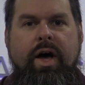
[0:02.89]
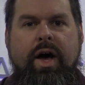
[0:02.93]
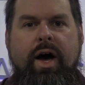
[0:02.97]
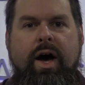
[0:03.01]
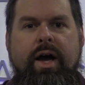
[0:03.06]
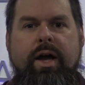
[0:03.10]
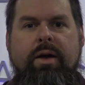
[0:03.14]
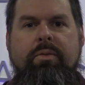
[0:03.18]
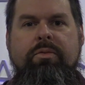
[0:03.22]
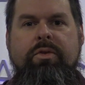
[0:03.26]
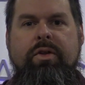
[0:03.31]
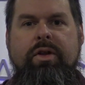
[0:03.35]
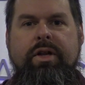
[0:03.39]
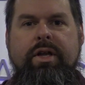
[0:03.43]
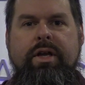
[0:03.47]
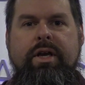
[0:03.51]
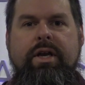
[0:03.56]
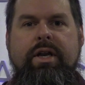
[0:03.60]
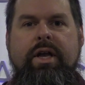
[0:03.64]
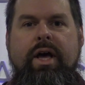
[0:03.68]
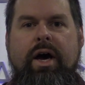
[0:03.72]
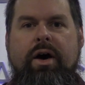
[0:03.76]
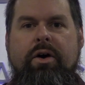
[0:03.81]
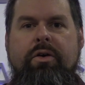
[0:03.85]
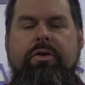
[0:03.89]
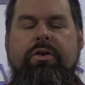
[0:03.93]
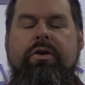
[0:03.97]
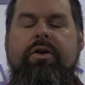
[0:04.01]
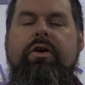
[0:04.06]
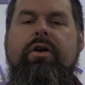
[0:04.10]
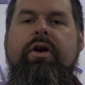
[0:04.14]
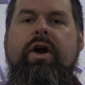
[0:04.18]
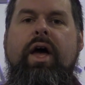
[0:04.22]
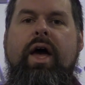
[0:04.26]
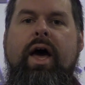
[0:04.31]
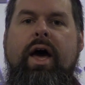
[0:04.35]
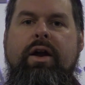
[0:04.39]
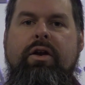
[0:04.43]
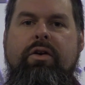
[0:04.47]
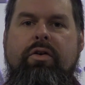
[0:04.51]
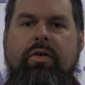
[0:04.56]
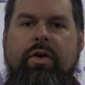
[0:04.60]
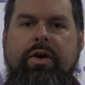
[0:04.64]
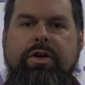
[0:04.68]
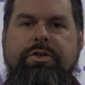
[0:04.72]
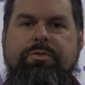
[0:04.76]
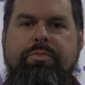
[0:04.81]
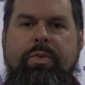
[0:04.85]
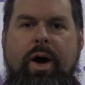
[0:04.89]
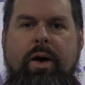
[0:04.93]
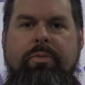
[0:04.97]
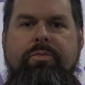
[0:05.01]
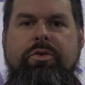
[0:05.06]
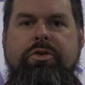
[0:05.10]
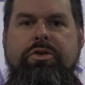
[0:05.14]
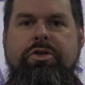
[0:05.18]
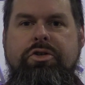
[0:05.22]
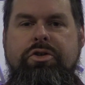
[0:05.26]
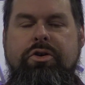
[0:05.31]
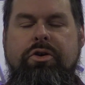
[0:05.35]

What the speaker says: I am the lead elder at Grace Baptist